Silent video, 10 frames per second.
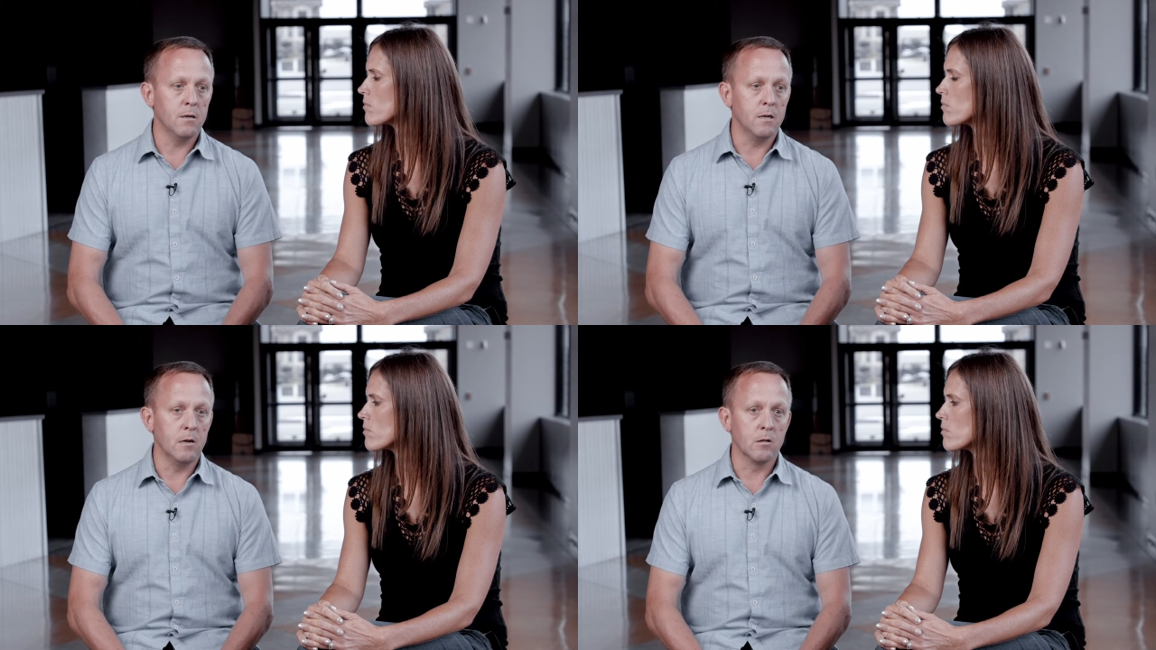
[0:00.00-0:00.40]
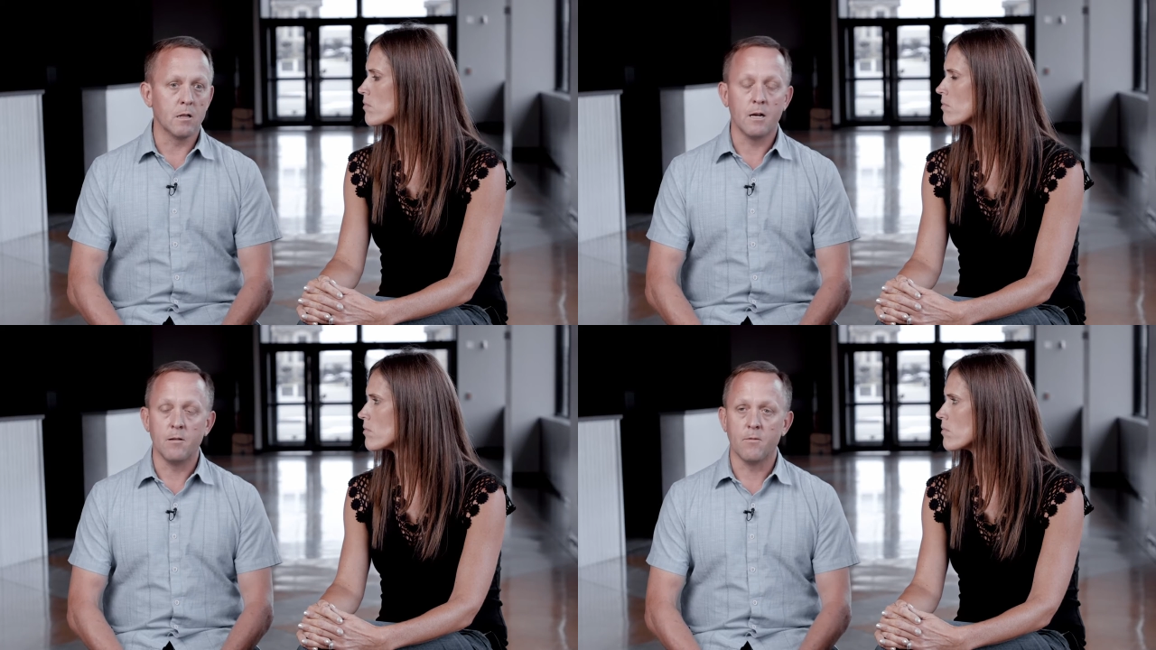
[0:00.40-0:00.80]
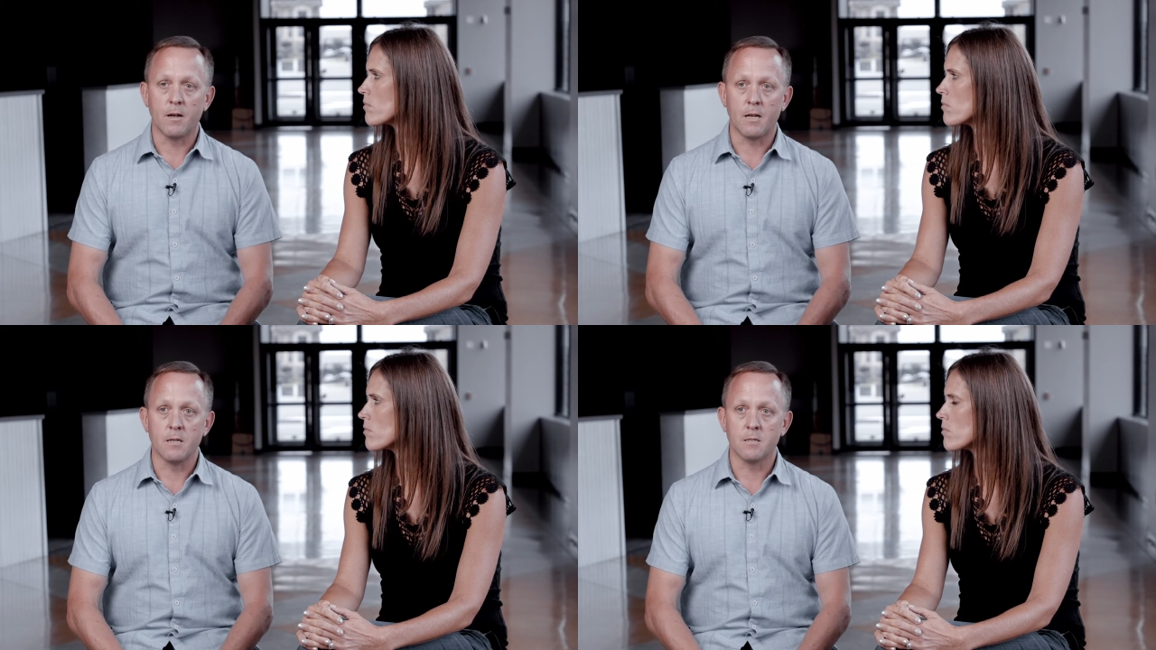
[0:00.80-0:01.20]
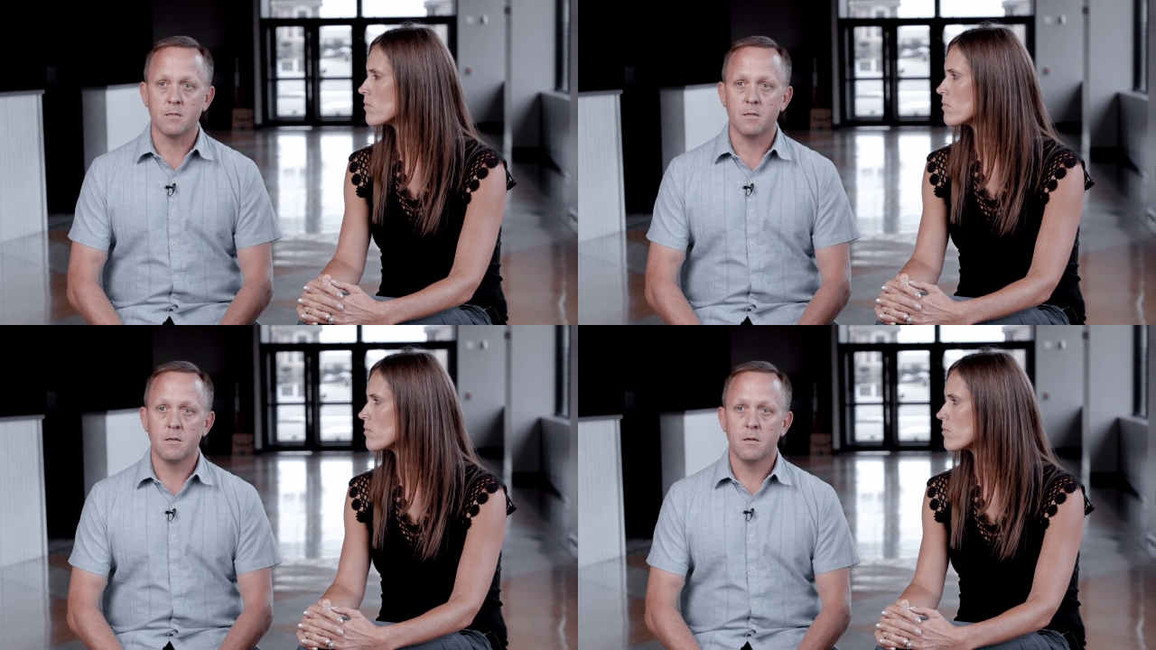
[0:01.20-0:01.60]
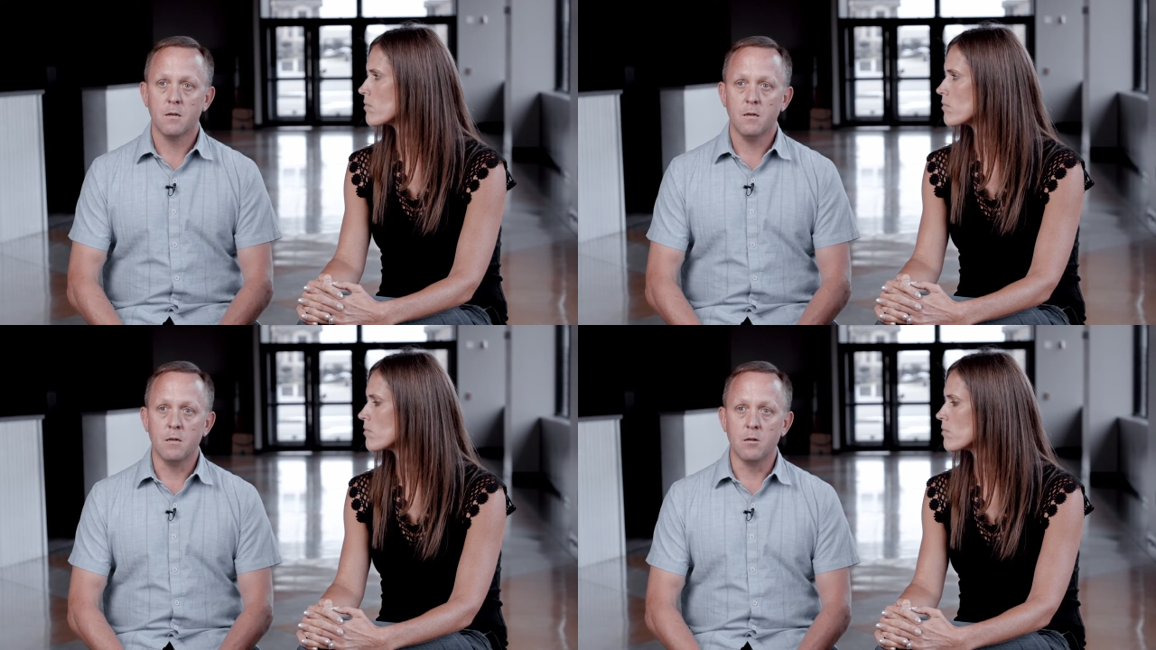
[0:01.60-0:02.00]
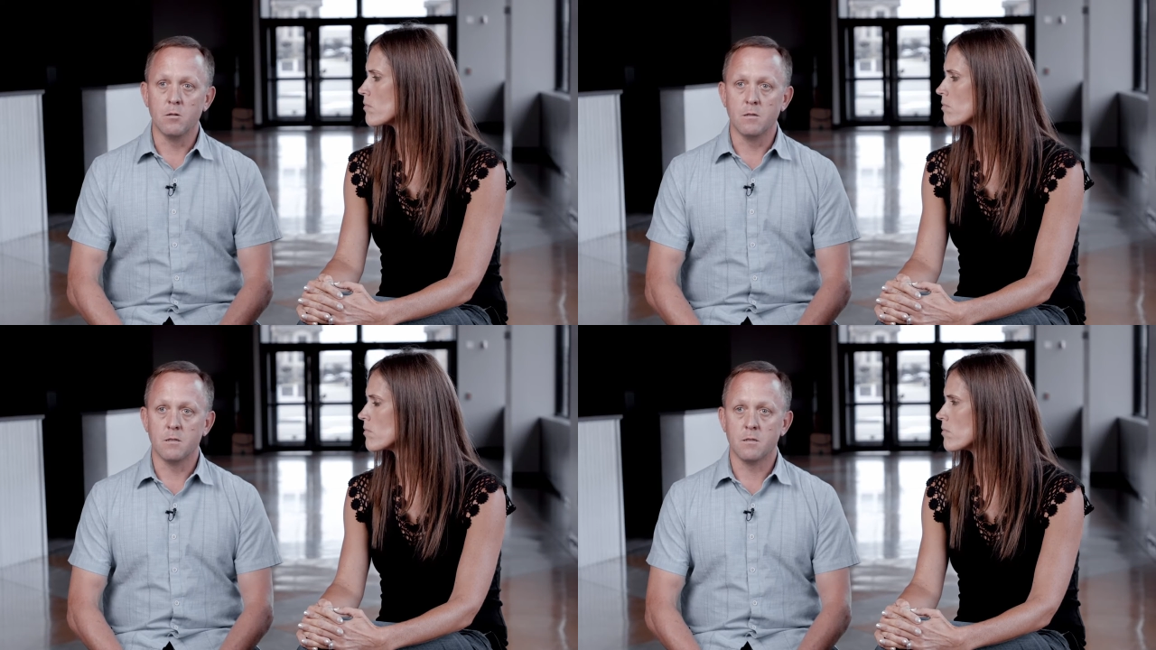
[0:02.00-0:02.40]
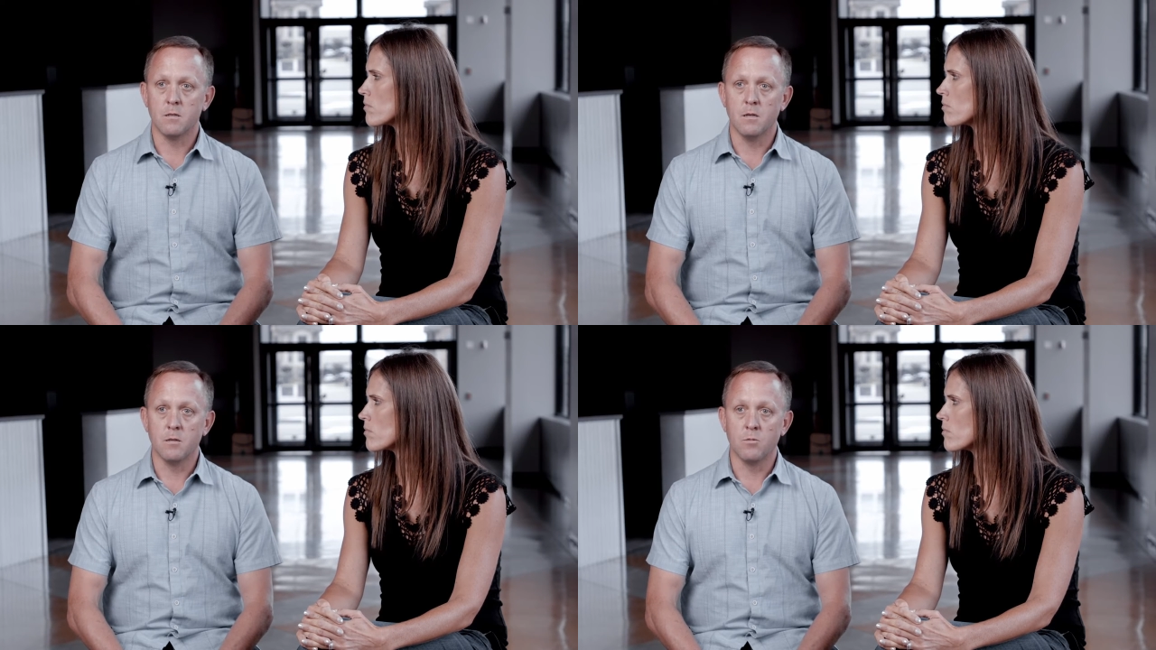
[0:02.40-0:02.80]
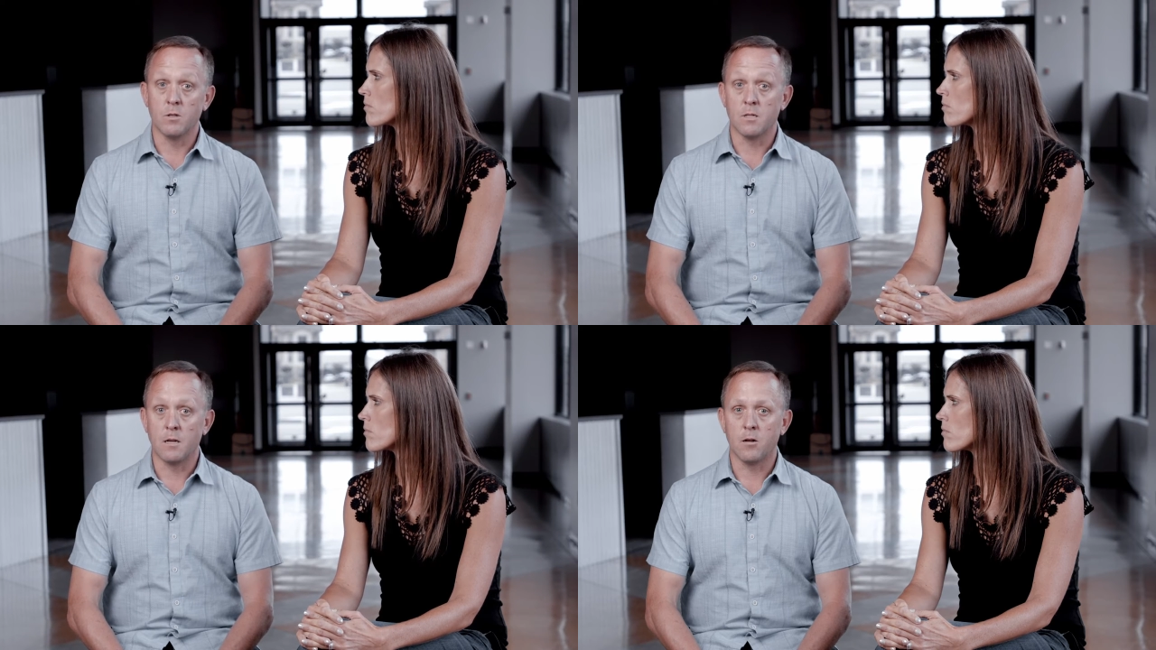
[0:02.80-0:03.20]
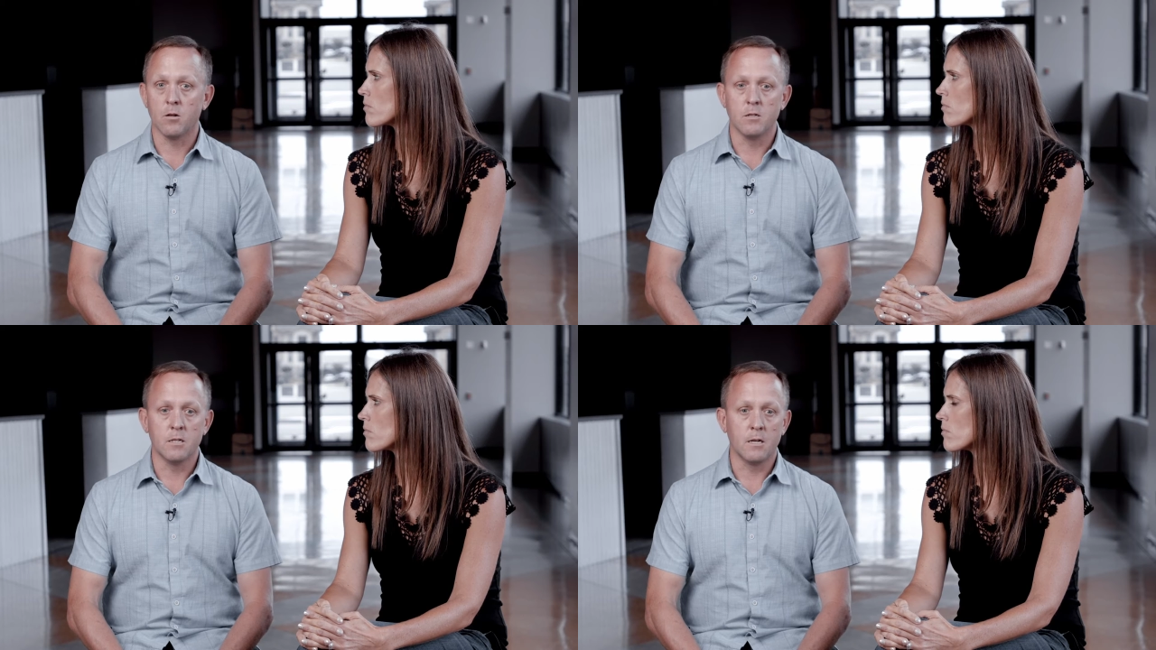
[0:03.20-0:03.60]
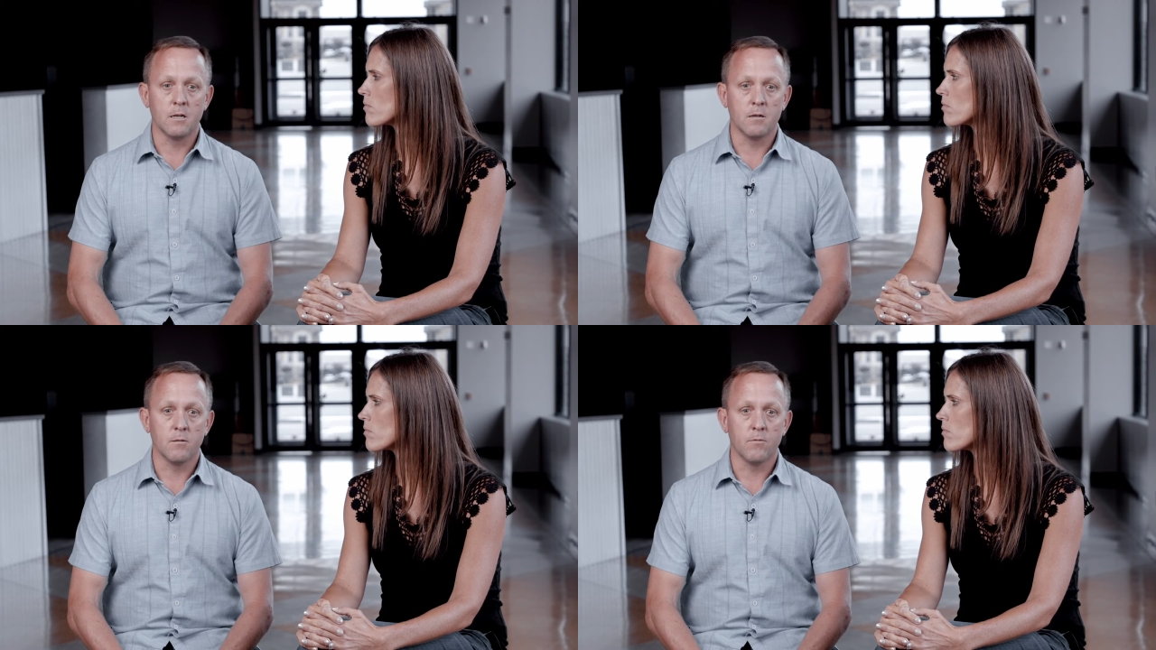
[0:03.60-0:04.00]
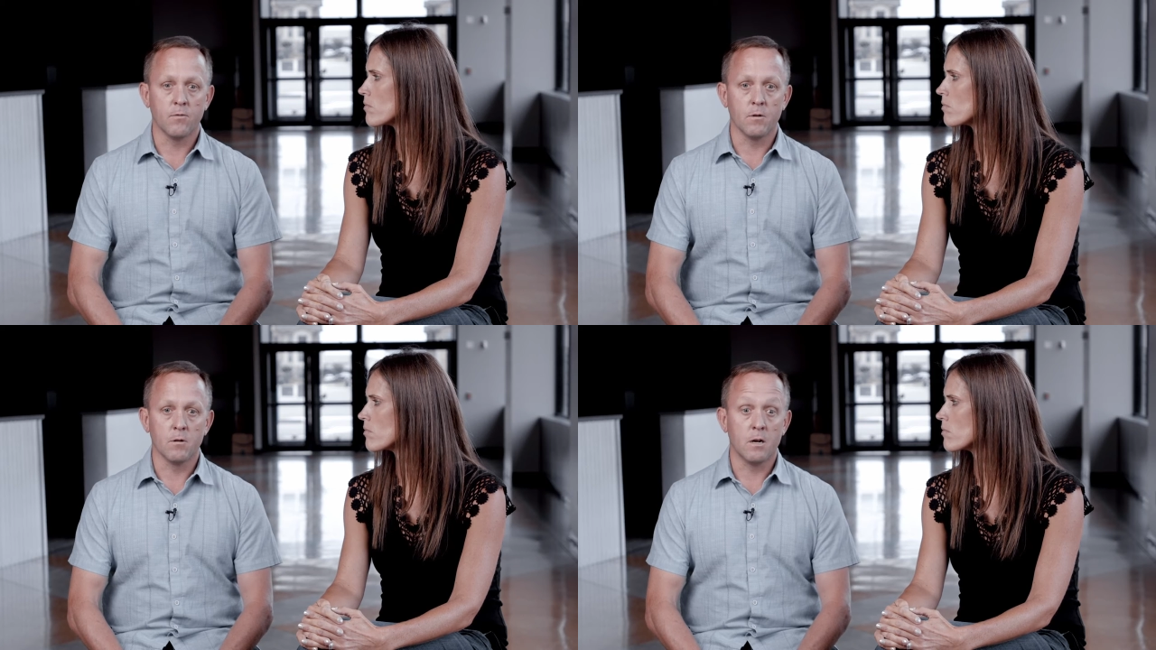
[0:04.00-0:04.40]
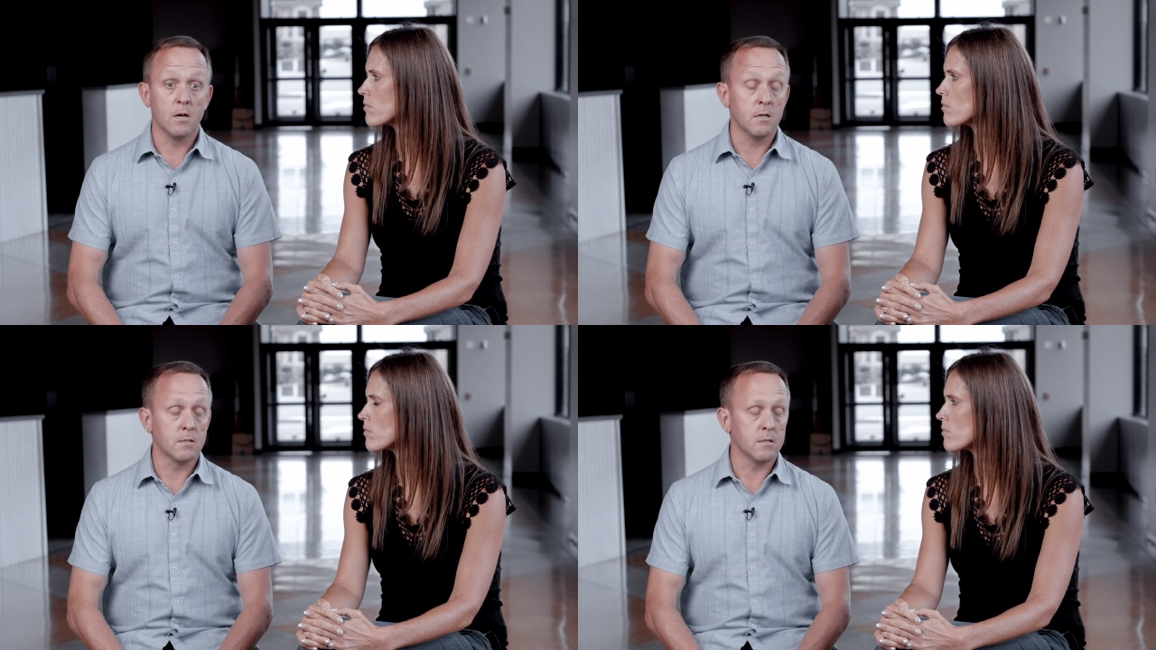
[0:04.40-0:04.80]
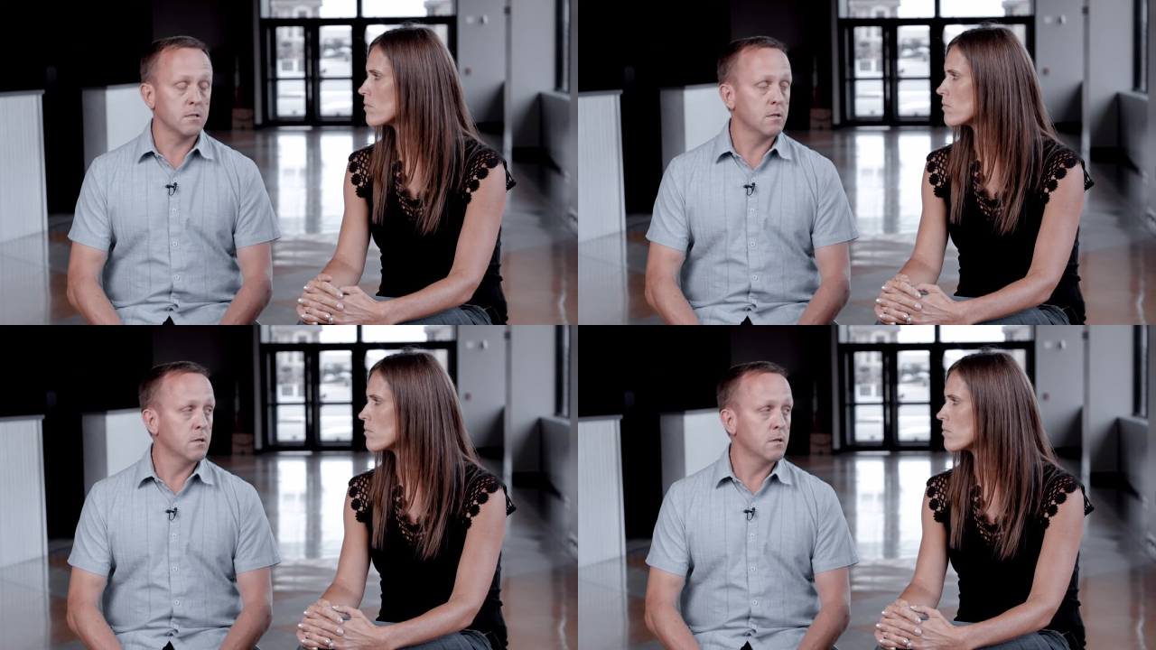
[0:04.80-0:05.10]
Speaker 1: in your life i guess you know is is what's encouraging for us